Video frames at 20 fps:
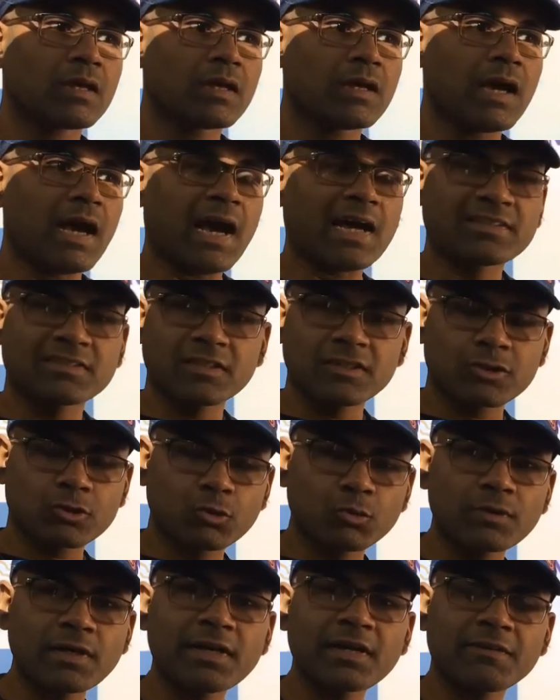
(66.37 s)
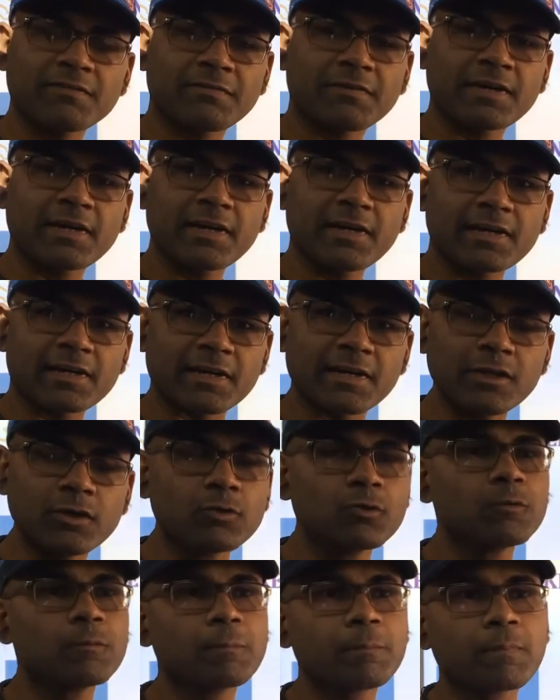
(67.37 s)
As a student, if I tell
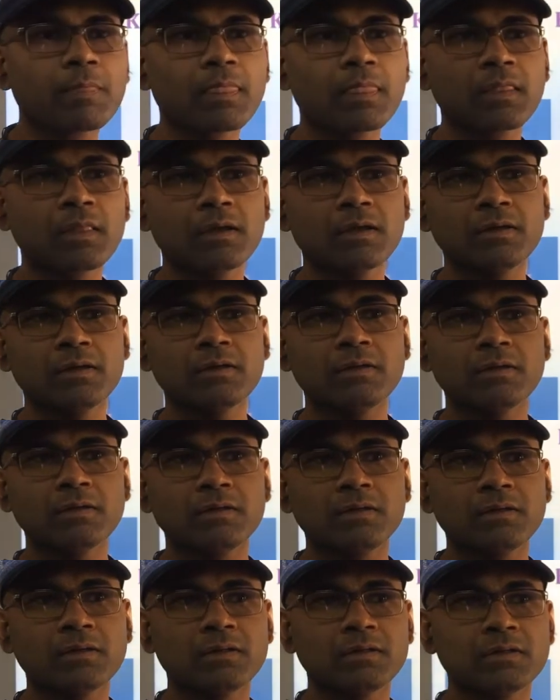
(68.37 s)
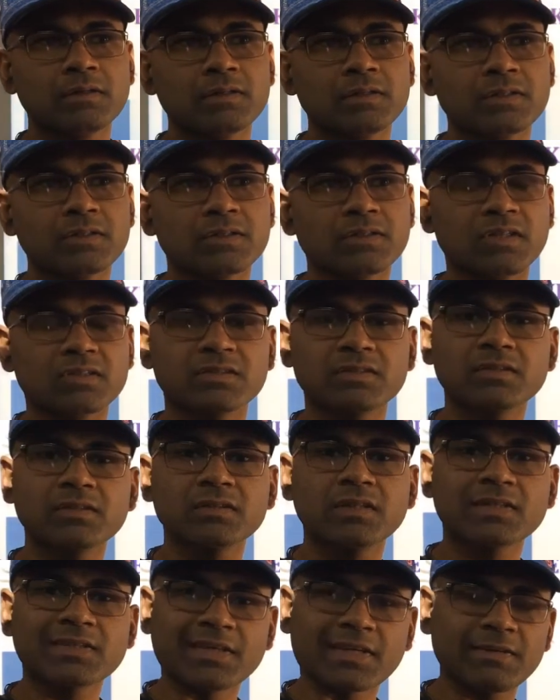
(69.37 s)
you, this is
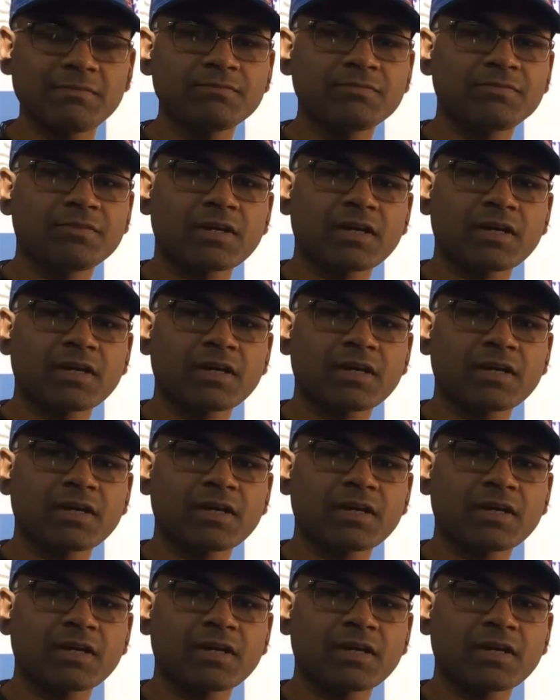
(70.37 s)
the time for